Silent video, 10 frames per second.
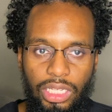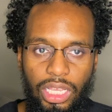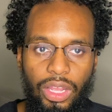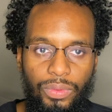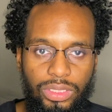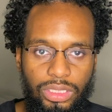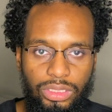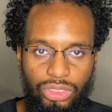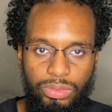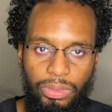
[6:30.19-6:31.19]
It wasn't
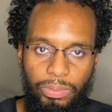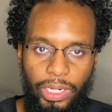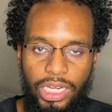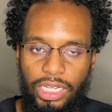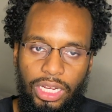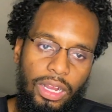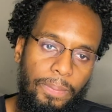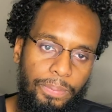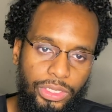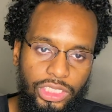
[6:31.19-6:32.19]
super bright.
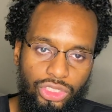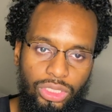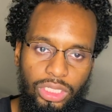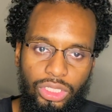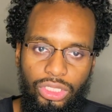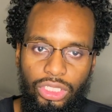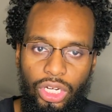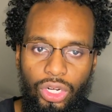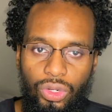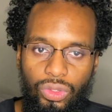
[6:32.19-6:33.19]
I'm pretty sure it'll
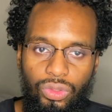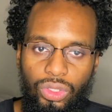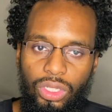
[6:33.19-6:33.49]
glow